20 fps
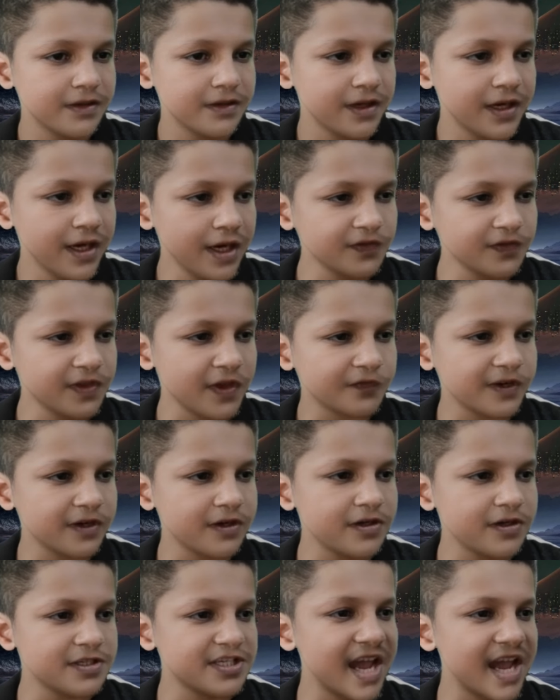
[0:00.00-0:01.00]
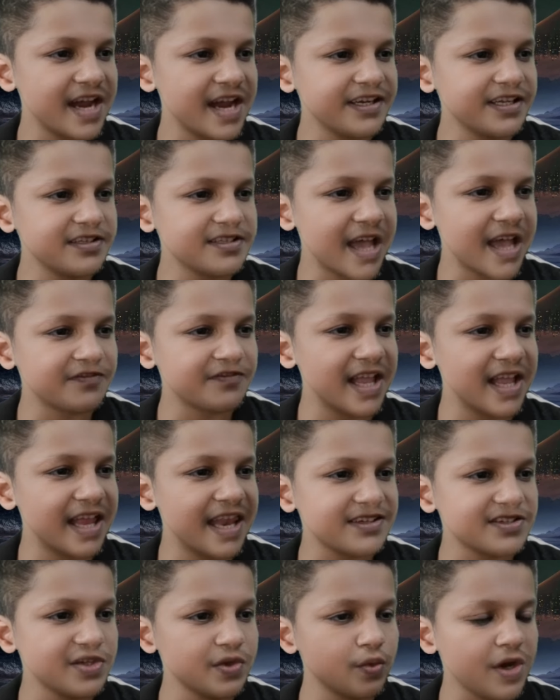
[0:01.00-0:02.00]
If the first Guardians of the
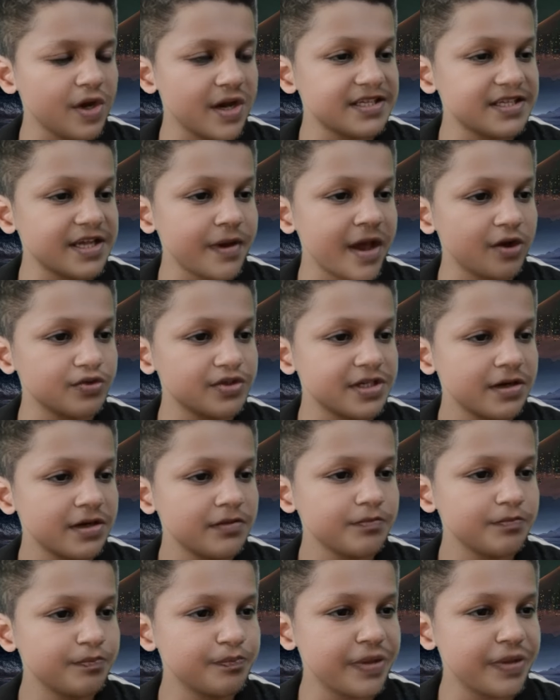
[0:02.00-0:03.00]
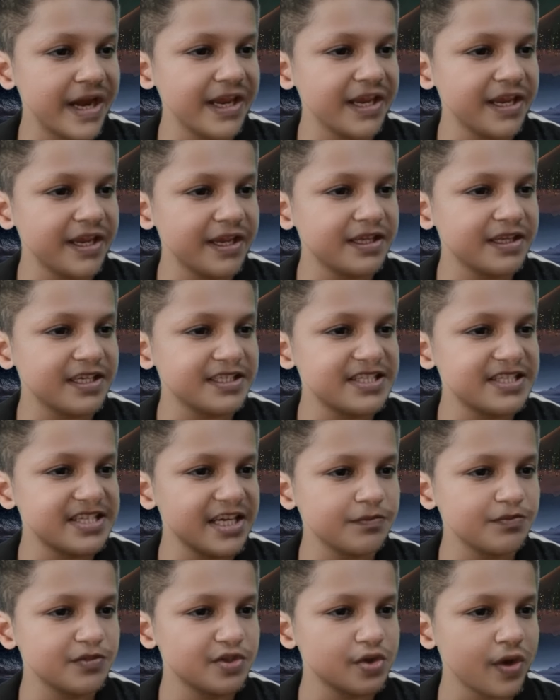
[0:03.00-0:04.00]
Galaxy was about bringing the
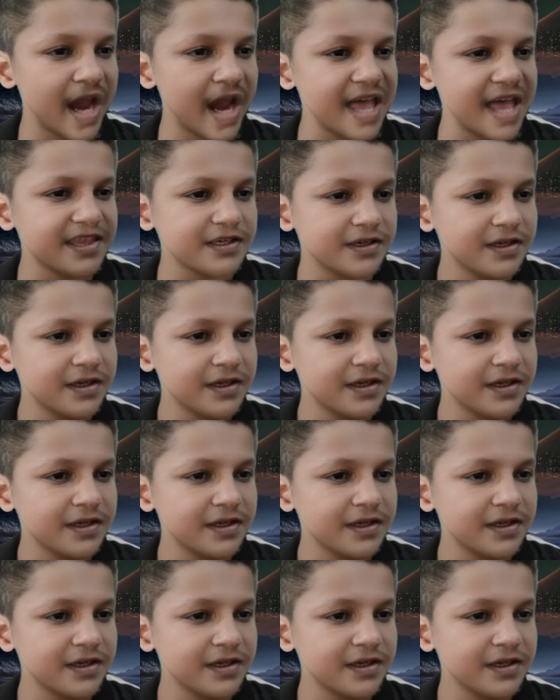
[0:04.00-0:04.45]
team together,